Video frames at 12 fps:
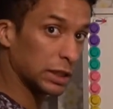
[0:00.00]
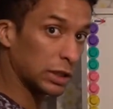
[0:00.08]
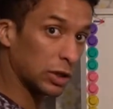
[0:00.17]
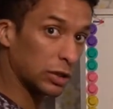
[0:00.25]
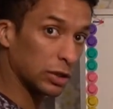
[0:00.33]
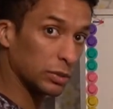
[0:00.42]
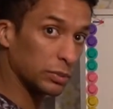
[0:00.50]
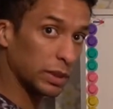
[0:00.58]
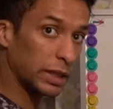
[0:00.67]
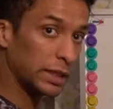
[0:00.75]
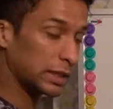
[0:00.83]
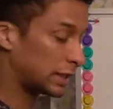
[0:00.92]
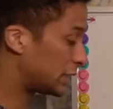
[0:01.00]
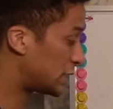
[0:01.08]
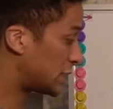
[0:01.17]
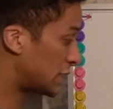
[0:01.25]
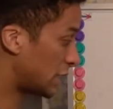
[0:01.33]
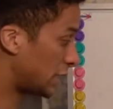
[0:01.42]
column, the
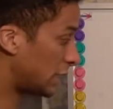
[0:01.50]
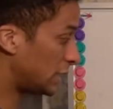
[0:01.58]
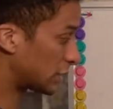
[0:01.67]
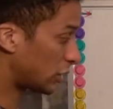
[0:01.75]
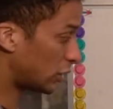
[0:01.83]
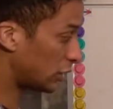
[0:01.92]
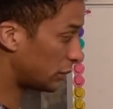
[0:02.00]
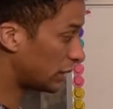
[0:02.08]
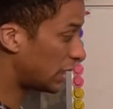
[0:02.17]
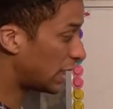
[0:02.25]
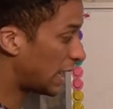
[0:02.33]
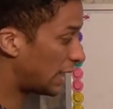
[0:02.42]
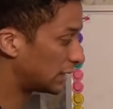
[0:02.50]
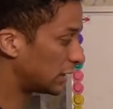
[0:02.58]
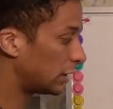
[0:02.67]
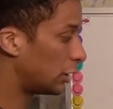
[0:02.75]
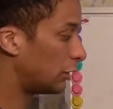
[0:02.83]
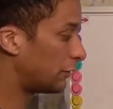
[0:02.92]
digit in each column has a
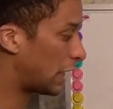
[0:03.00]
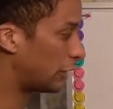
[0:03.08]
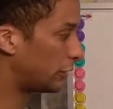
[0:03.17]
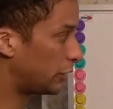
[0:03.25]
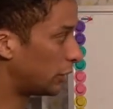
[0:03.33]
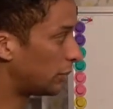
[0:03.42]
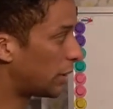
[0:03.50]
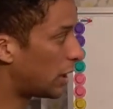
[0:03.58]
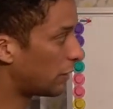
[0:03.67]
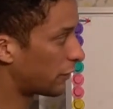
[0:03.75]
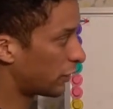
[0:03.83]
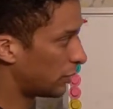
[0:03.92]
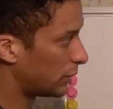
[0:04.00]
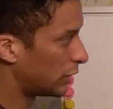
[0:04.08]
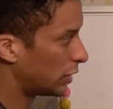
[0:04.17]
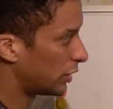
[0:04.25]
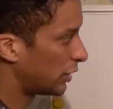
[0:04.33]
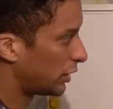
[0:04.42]
lower value, apart
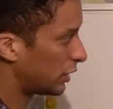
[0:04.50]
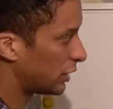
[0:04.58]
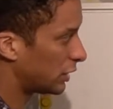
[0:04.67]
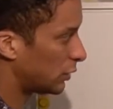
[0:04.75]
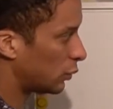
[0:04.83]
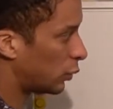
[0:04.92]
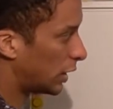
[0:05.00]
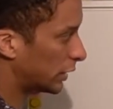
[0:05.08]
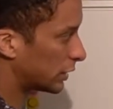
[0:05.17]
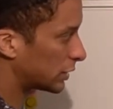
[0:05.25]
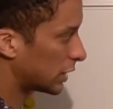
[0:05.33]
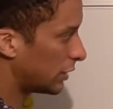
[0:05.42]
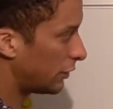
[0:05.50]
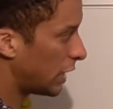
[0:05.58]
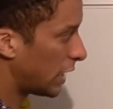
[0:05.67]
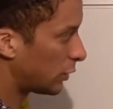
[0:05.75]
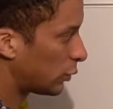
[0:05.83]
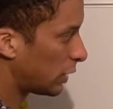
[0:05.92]
from 1. So if you
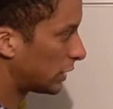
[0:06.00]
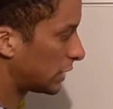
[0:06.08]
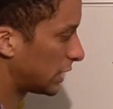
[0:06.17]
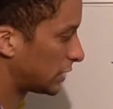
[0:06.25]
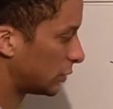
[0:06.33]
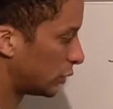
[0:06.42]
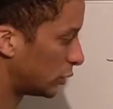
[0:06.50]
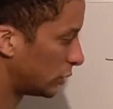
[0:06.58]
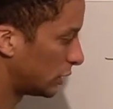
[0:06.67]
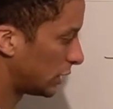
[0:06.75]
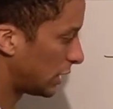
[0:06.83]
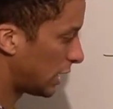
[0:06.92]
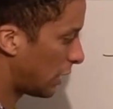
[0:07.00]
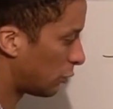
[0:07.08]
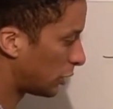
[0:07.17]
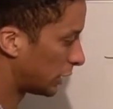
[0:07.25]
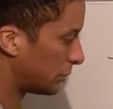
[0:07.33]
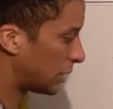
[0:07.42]
had 1 decimal
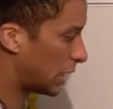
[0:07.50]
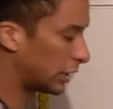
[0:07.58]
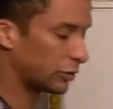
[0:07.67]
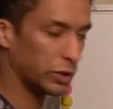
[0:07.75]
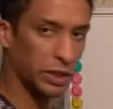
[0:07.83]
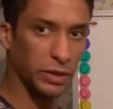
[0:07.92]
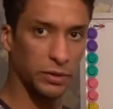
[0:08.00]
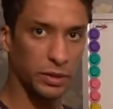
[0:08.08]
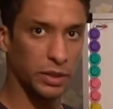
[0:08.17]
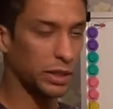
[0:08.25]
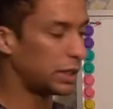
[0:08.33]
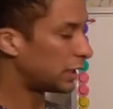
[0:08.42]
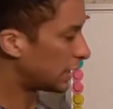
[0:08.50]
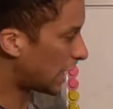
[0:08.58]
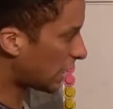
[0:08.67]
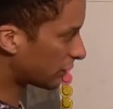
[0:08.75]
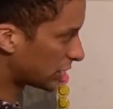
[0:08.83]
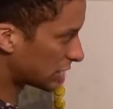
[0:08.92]
and 1 in binary, they
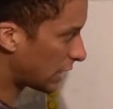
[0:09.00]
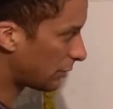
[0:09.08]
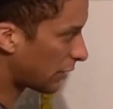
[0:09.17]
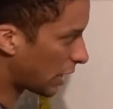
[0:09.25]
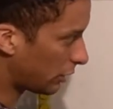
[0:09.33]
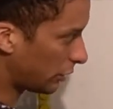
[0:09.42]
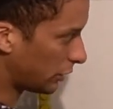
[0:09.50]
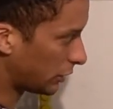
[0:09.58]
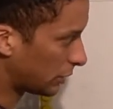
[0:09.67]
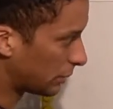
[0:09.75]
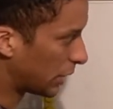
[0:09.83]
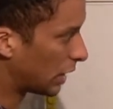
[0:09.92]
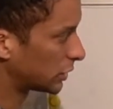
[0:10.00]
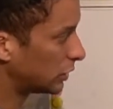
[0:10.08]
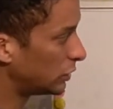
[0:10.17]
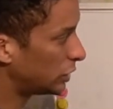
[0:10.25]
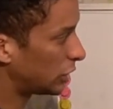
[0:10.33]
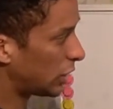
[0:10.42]
have the same value. But as
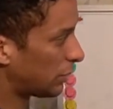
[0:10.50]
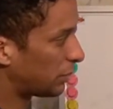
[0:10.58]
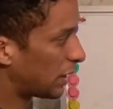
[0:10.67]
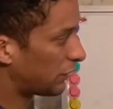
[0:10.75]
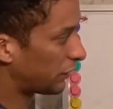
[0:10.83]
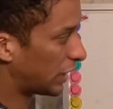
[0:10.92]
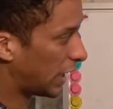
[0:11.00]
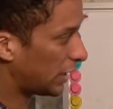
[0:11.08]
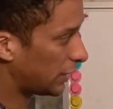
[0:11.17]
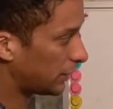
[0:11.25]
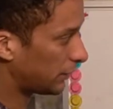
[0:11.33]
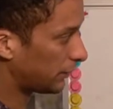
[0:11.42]
soon as you go above that,